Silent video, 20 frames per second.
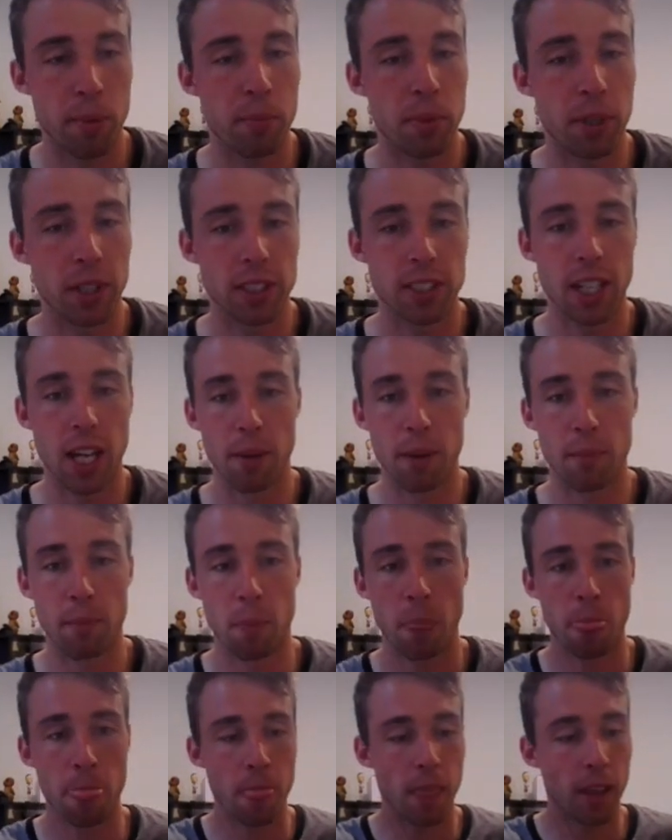But
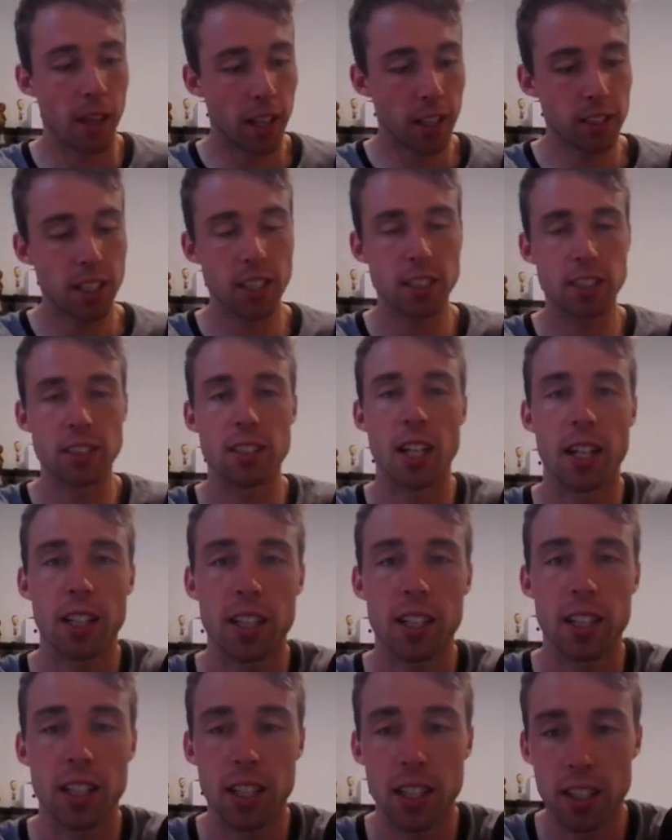let's get
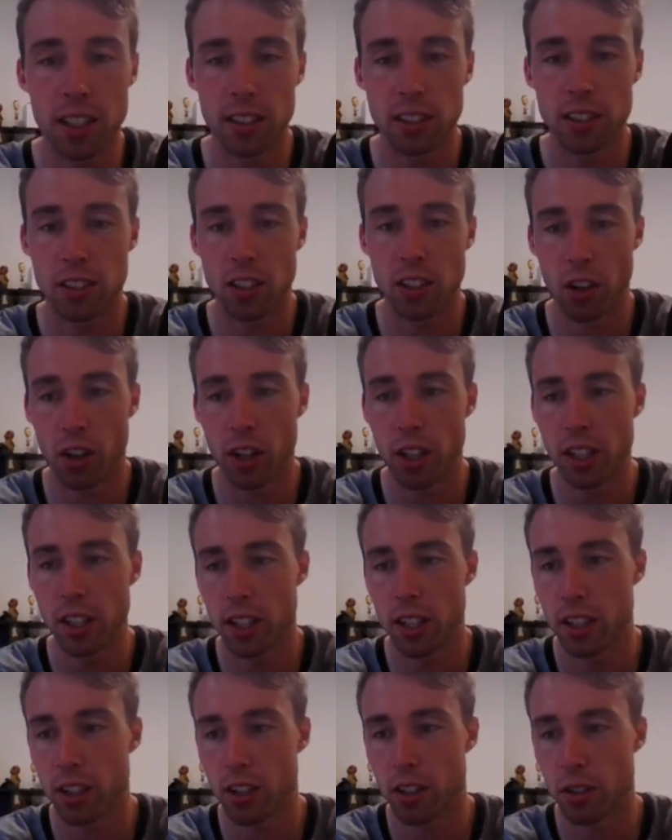stuck into the side,
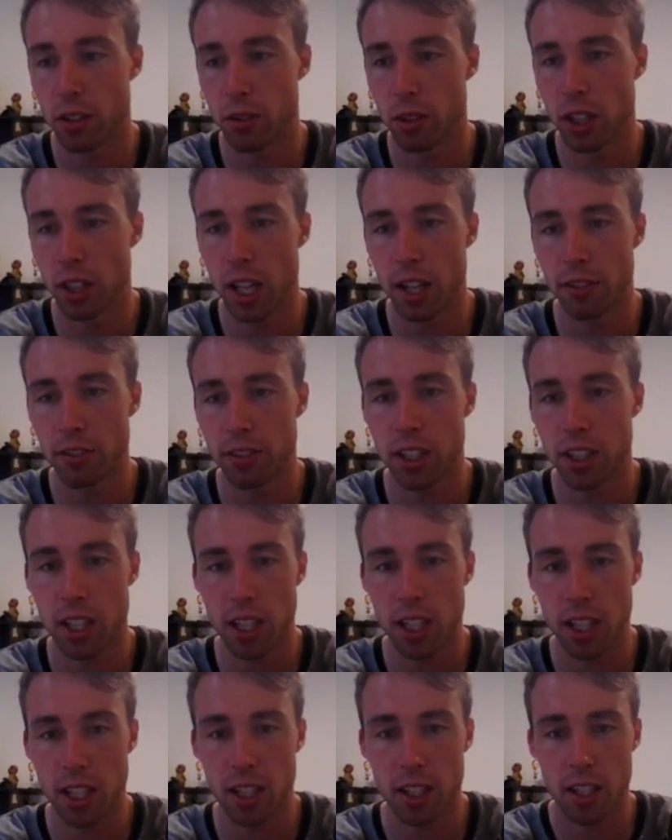and I would love to
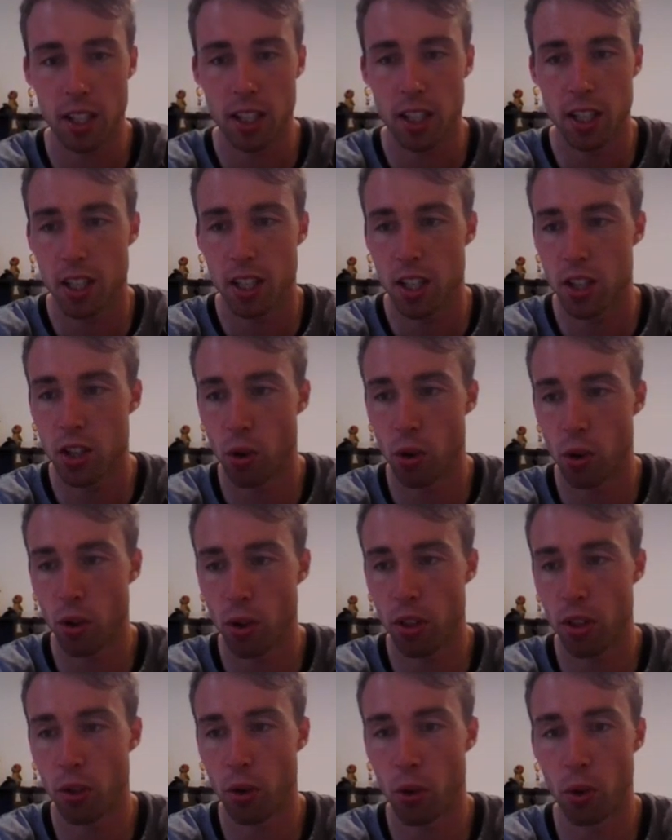hear your
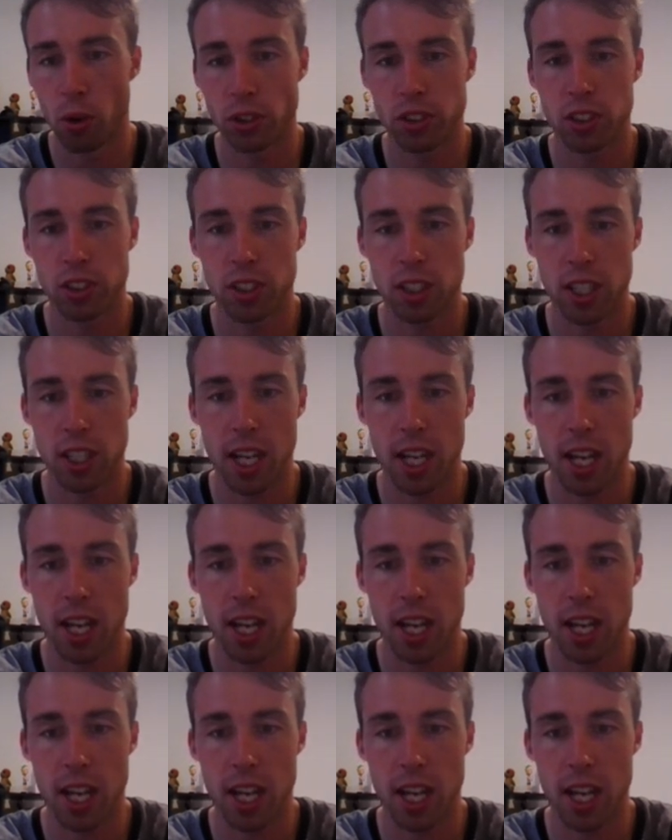thoughts,